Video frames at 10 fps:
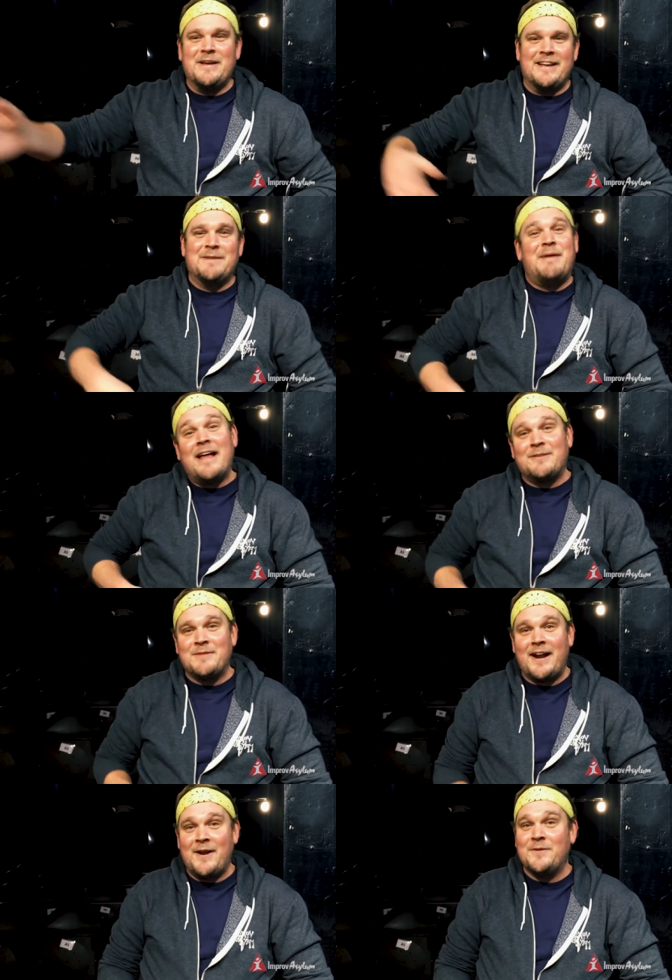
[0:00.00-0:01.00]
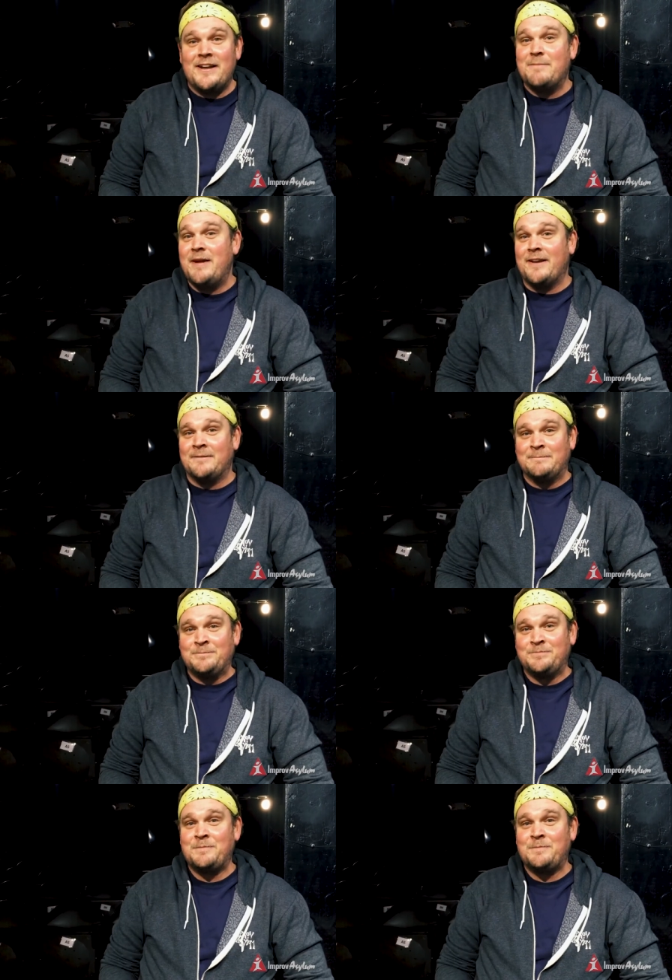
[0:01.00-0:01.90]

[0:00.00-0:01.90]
be in a bathroom that I don't need to be in.